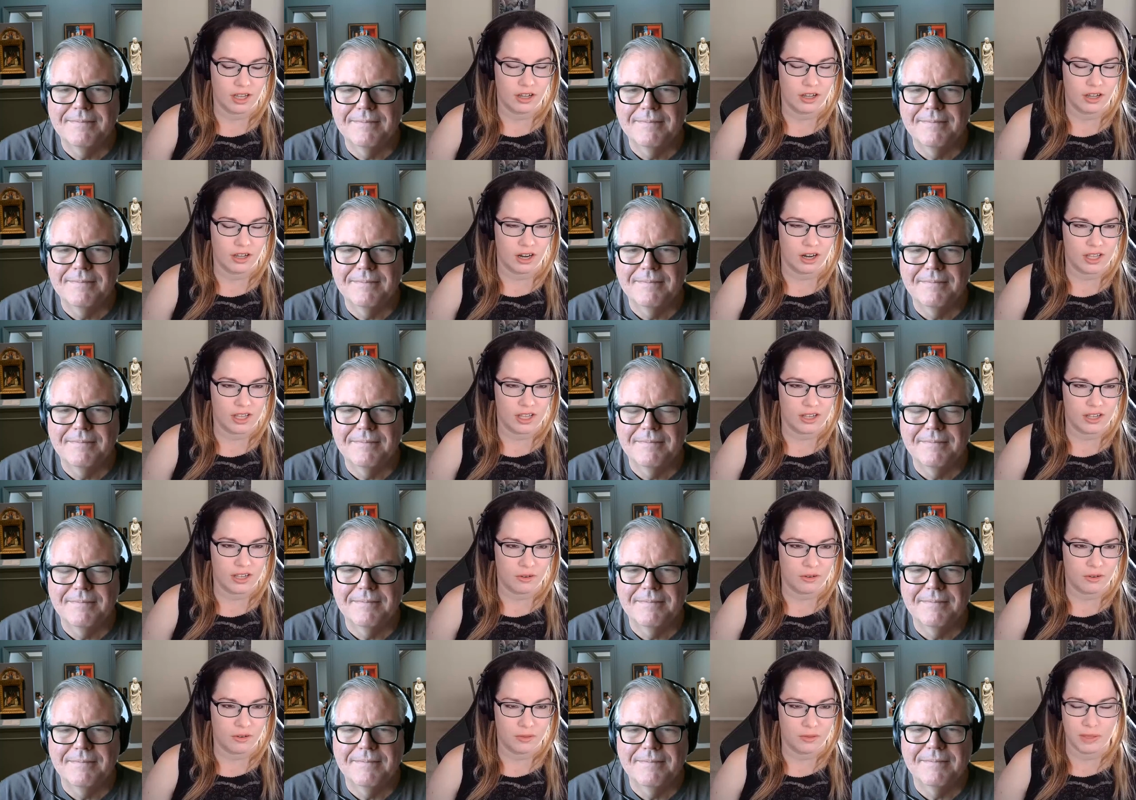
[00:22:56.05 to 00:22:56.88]
Speaker 1: a
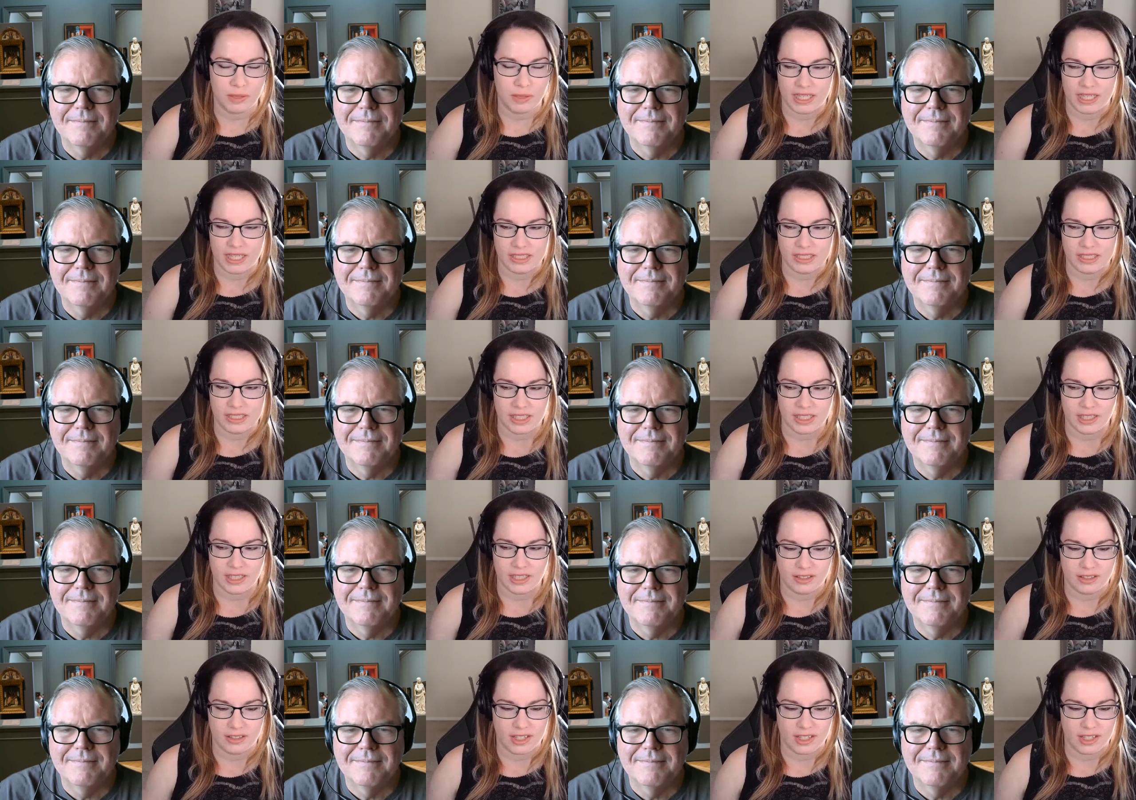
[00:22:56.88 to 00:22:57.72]
garden or
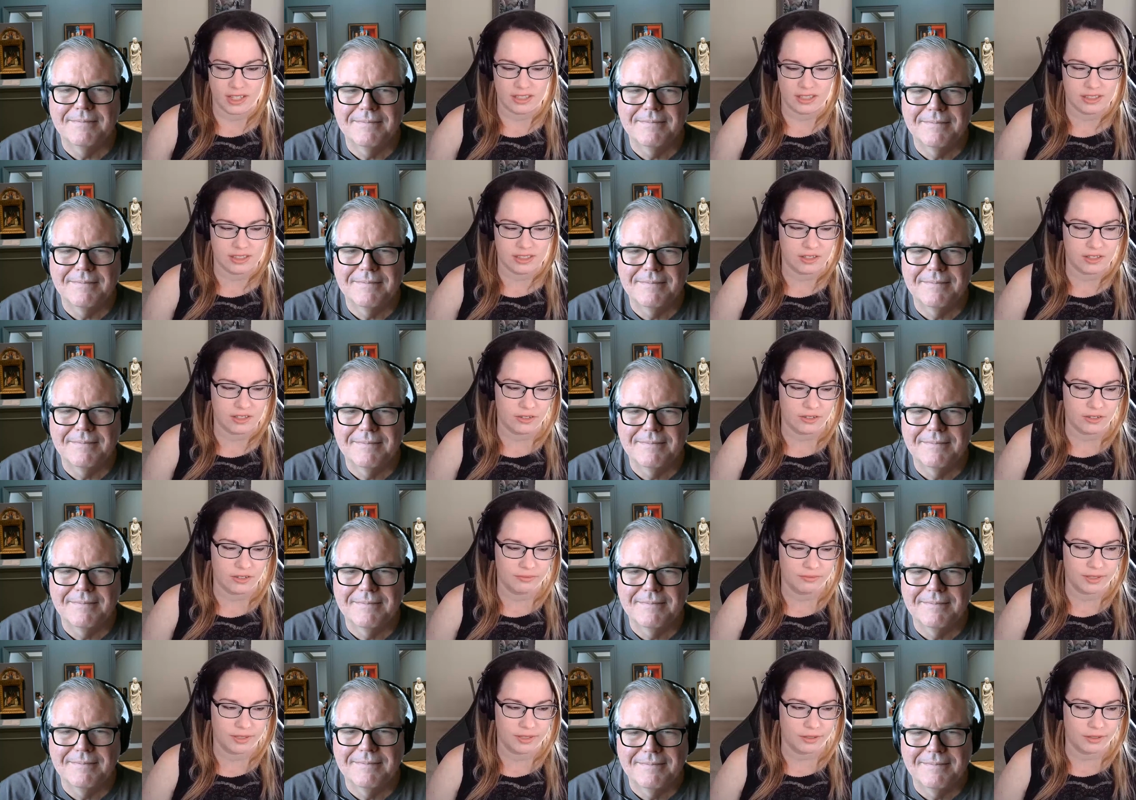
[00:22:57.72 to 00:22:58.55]
planting things in
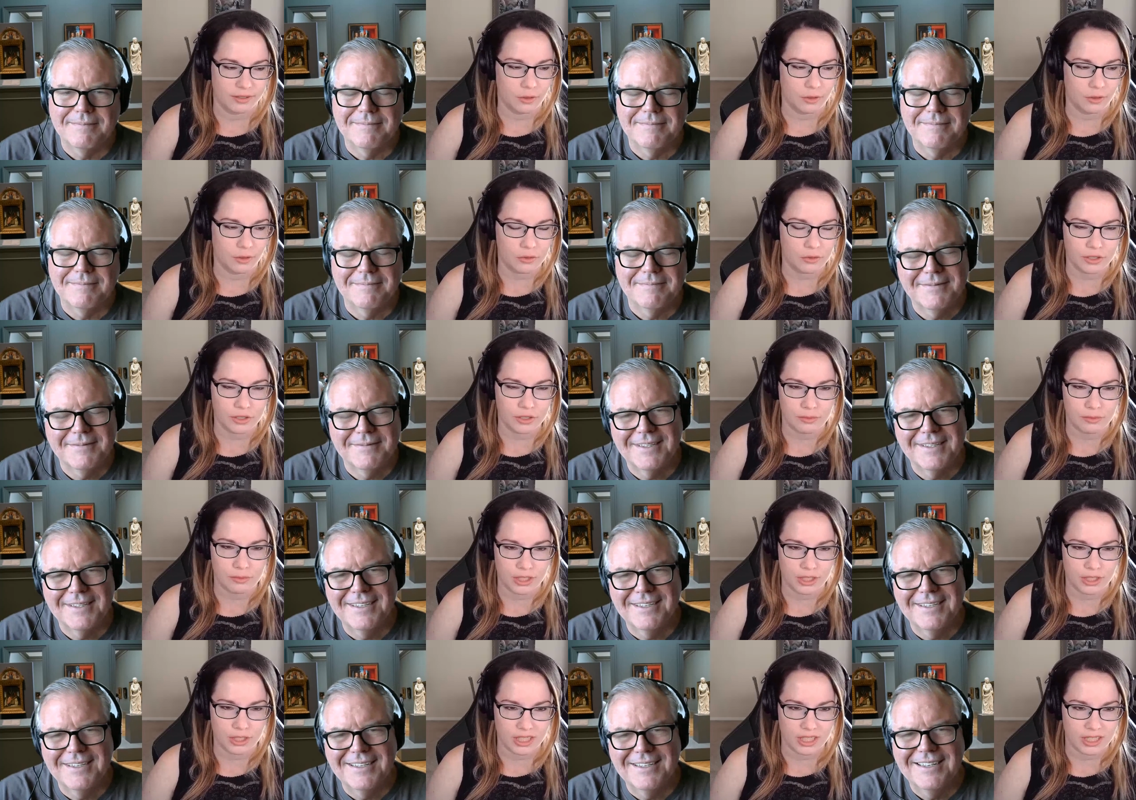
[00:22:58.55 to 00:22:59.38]
your you know local
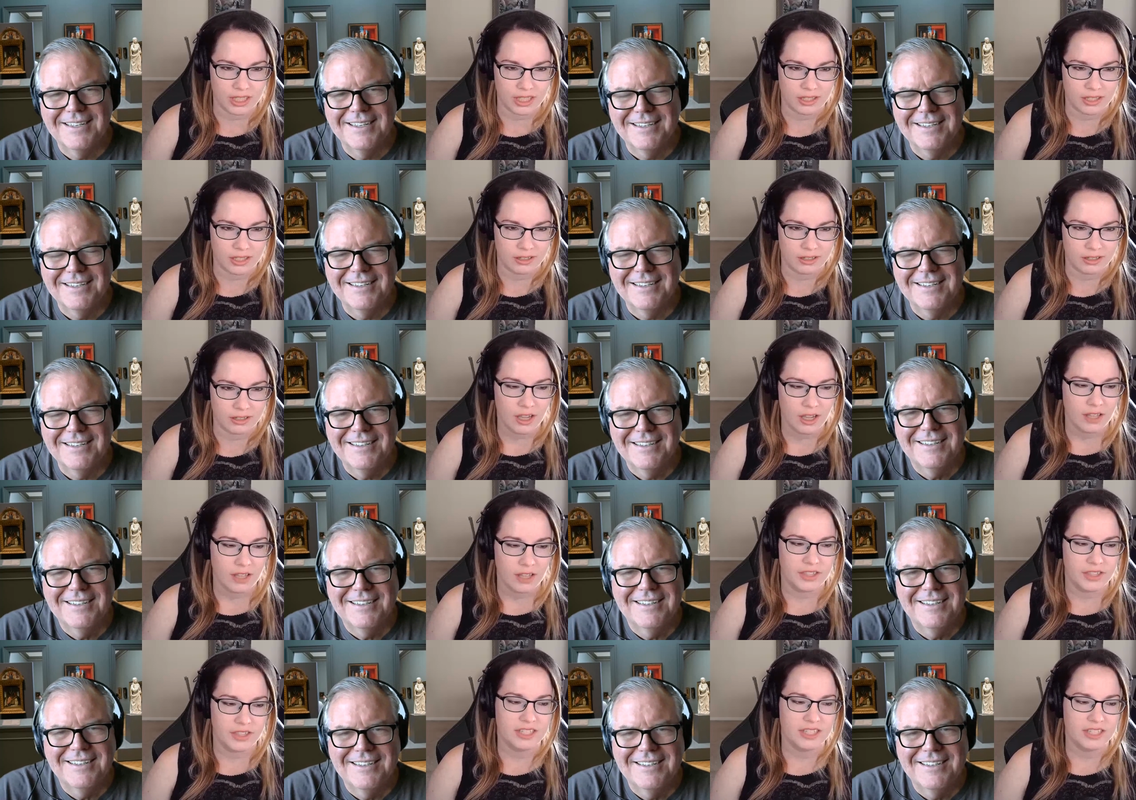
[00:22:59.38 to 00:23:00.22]
community
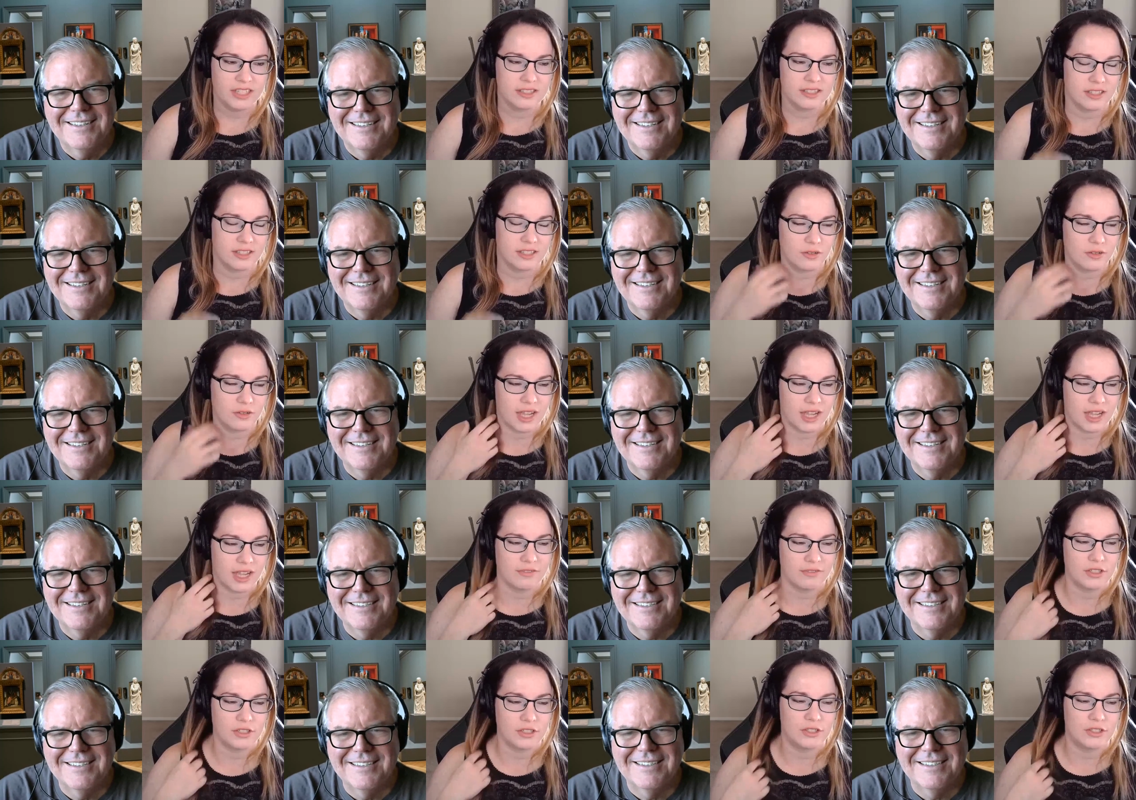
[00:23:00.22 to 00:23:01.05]
things that
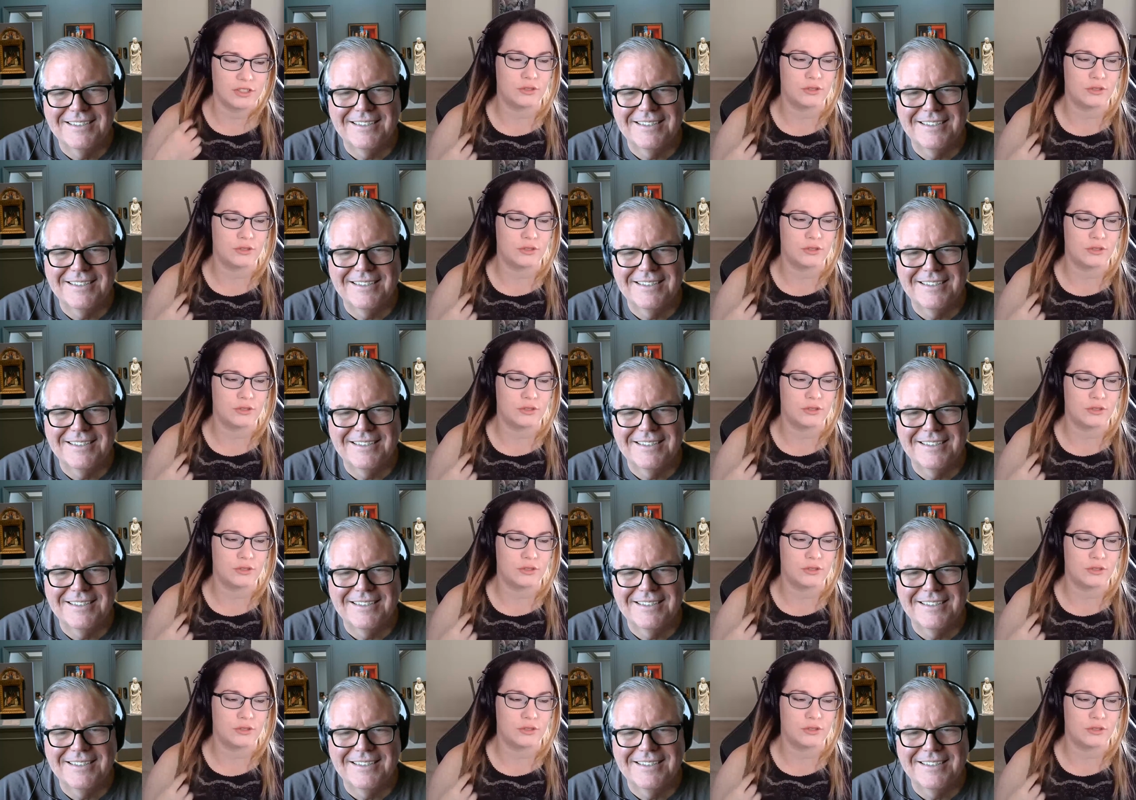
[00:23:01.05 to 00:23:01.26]
don't have to